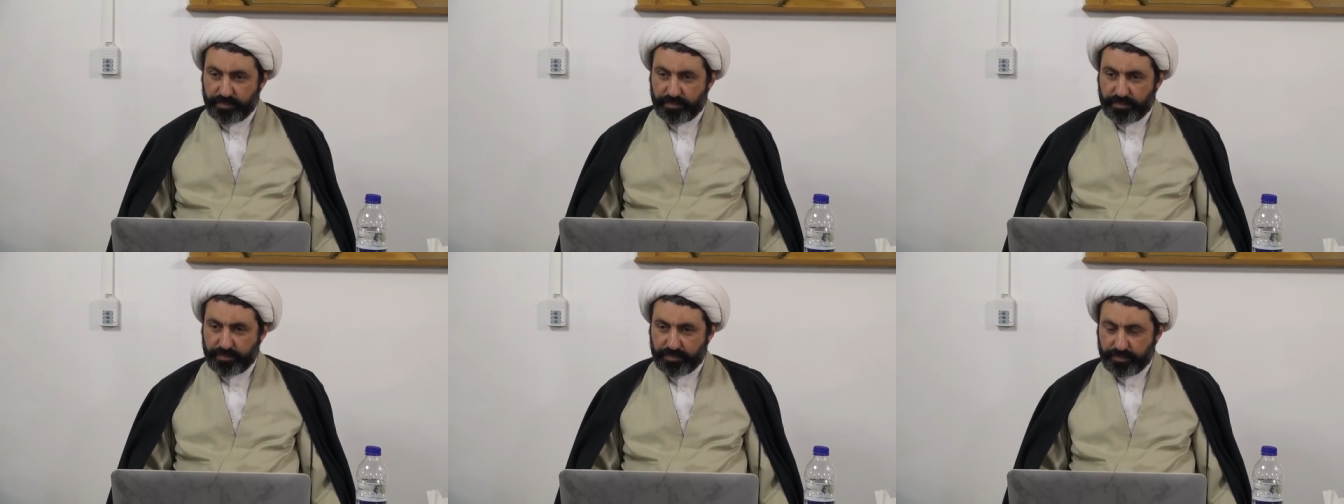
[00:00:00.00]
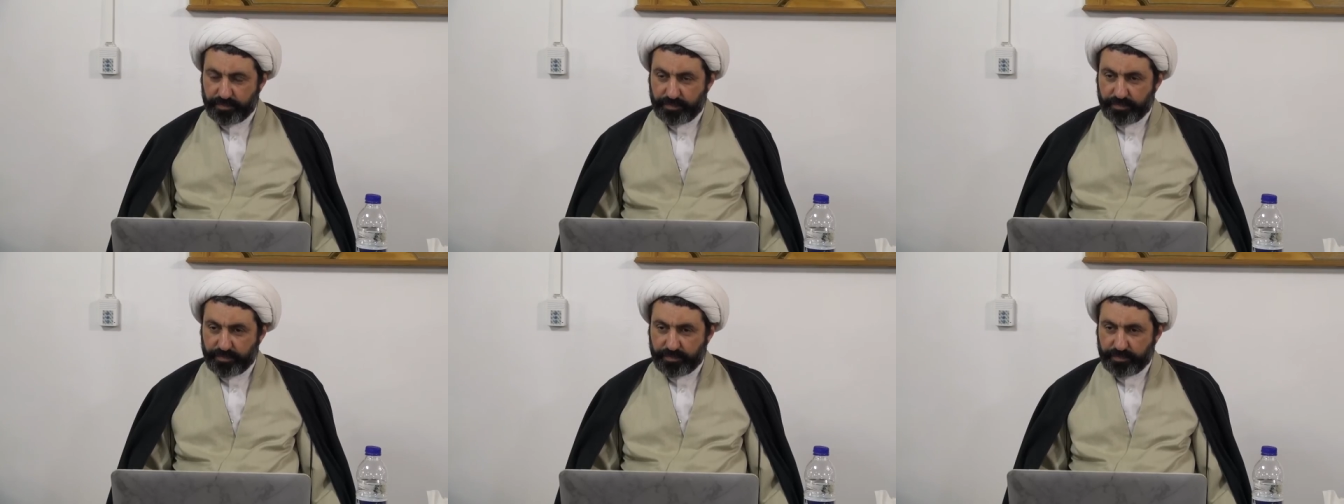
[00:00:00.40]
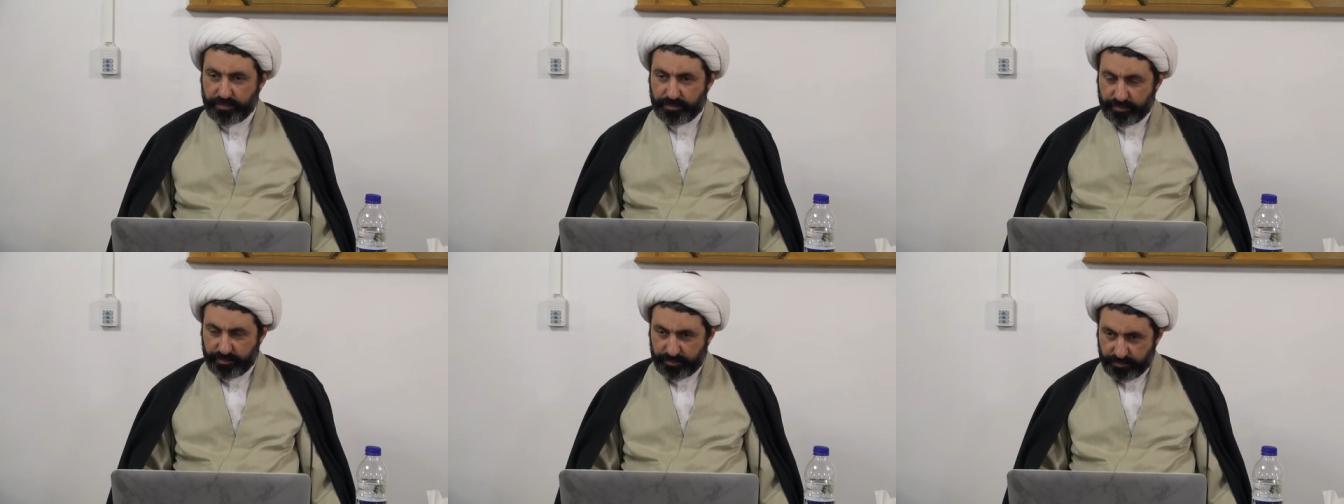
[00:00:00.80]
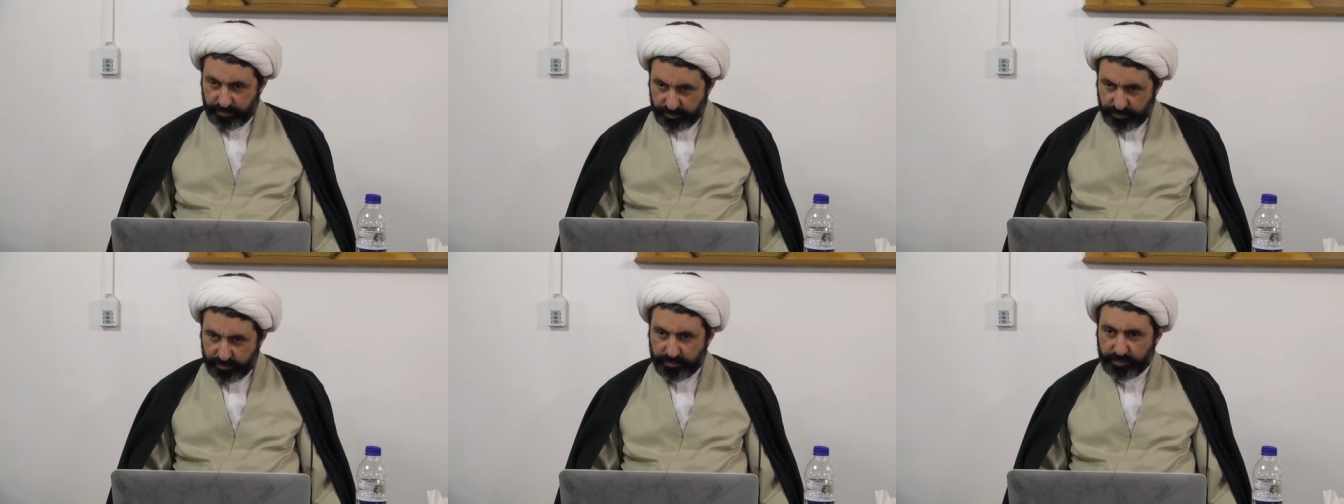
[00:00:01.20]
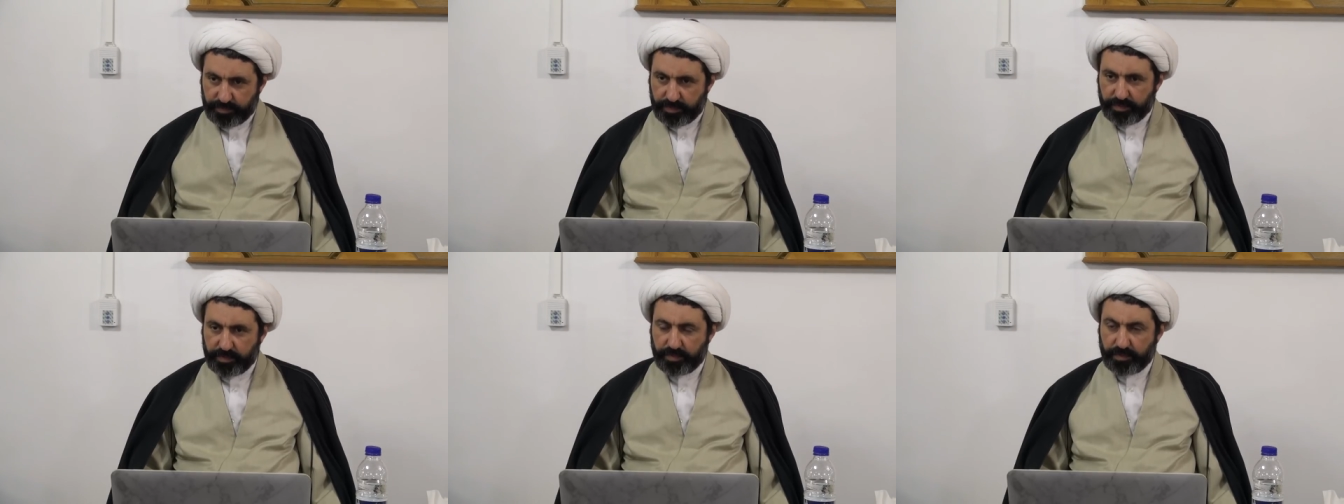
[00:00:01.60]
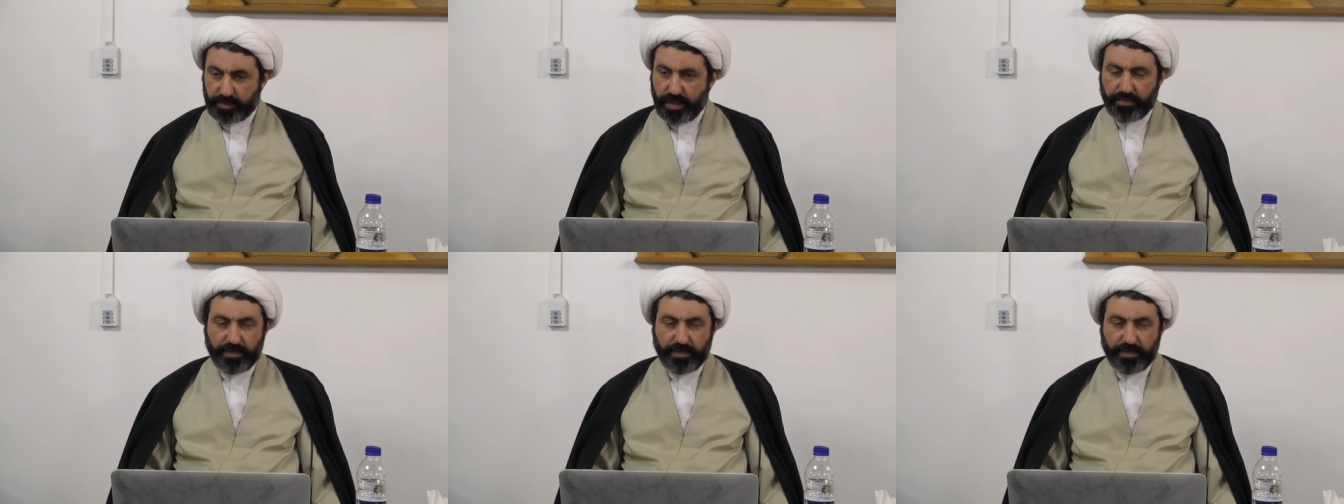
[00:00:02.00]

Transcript: when we talk about human justice, yeah,